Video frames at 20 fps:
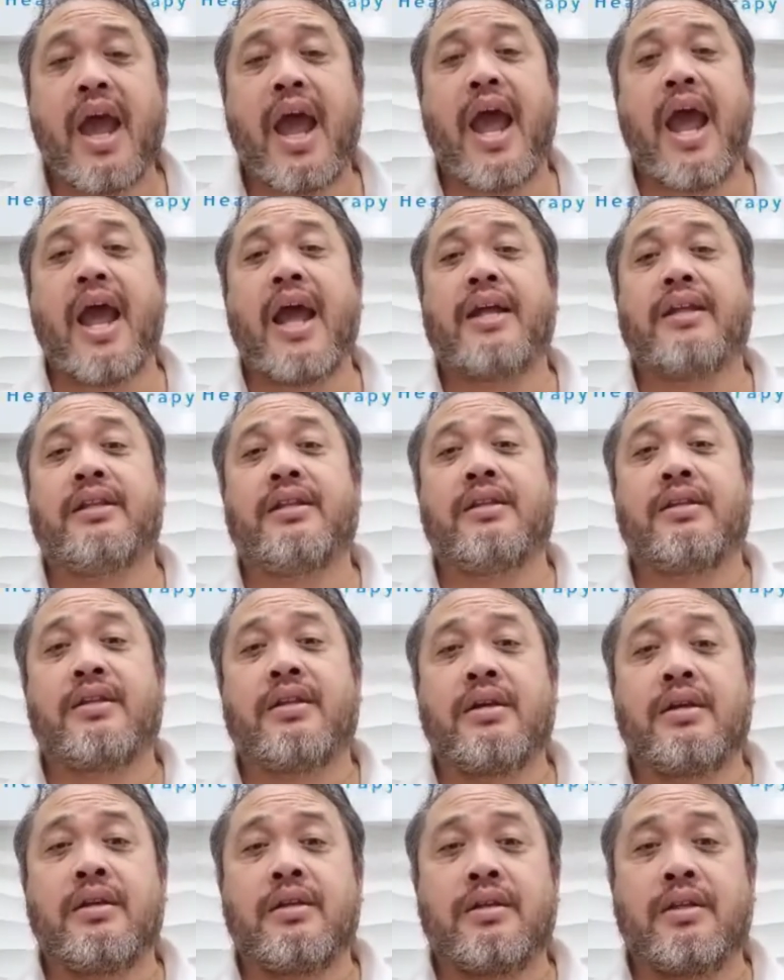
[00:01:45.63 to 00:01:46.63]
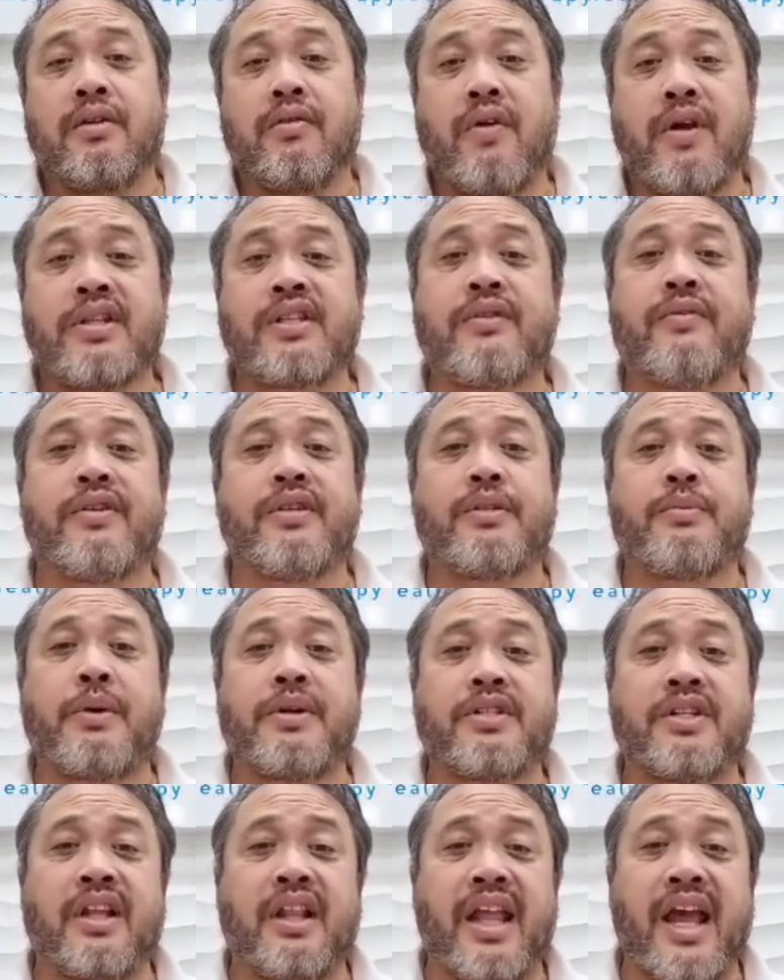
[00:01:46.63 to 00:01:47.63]
and the rest of it's
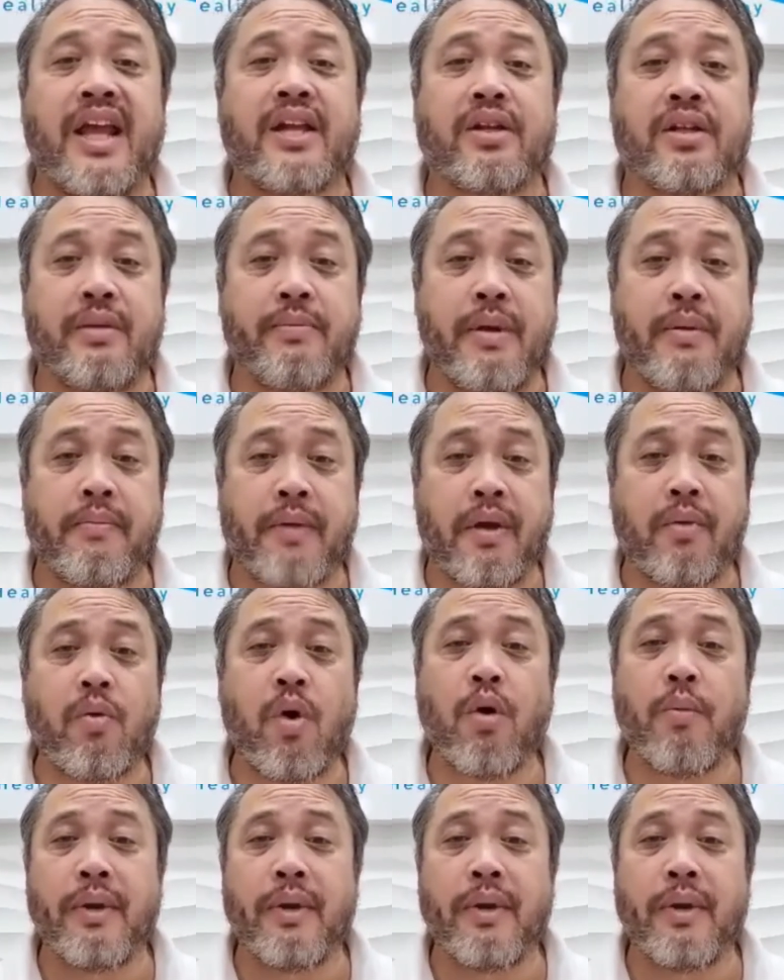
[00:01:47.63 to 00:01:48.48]
supposed to land on the membrane wall,